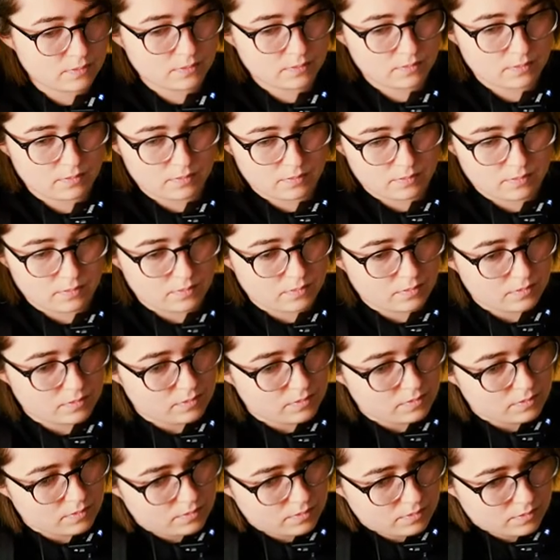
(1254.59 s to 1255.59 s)

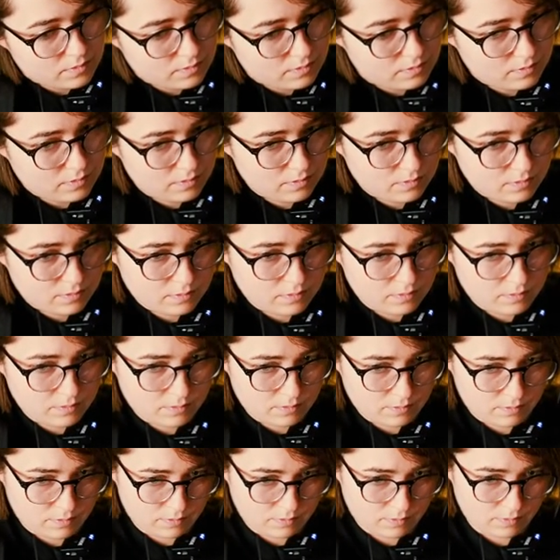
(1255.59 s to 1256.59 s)

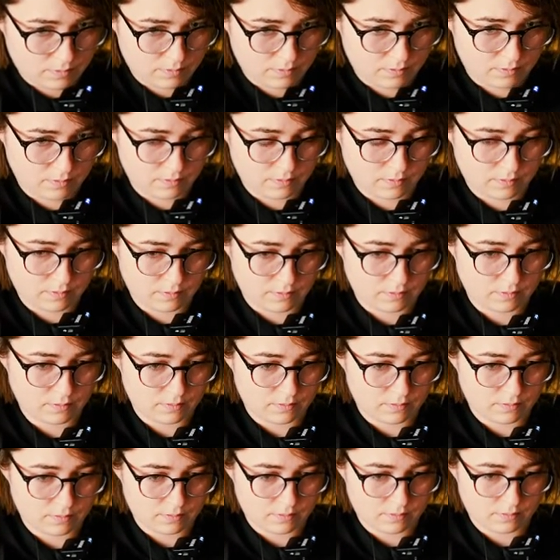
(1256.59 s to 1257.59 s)

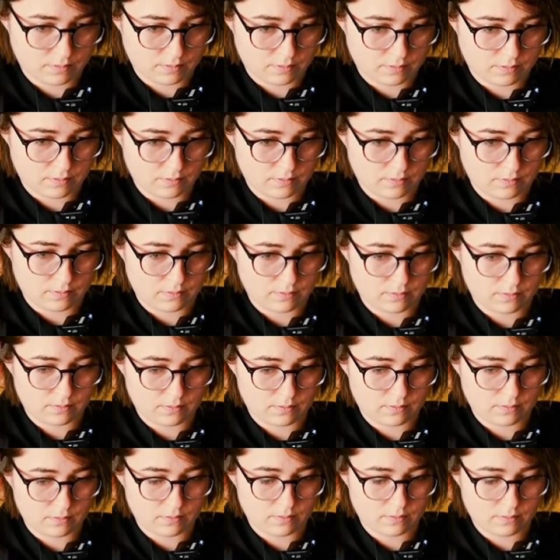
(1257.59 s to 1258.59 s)

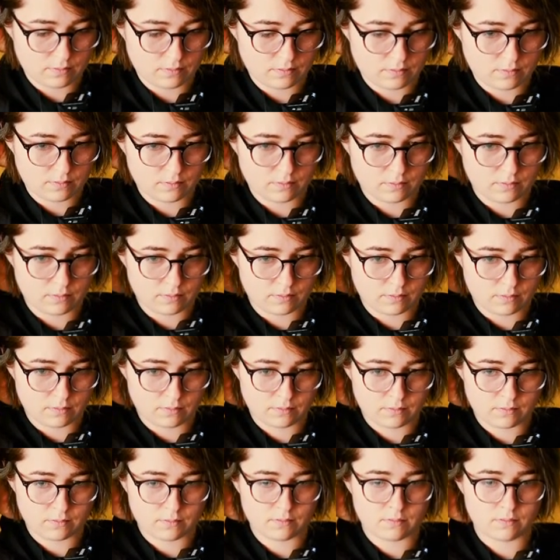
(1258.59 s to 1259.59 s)

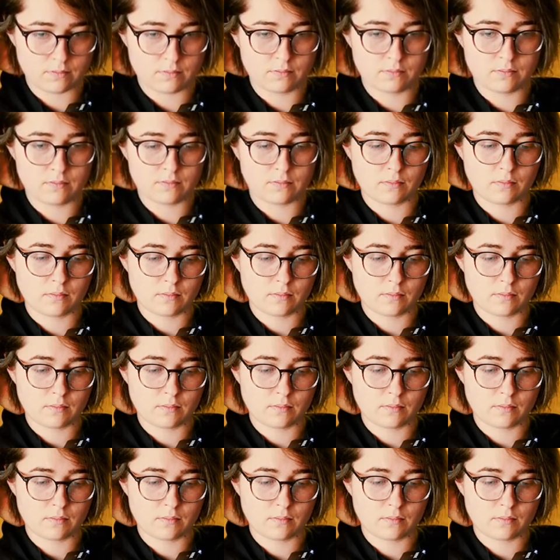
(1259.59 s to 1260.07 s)
(silence)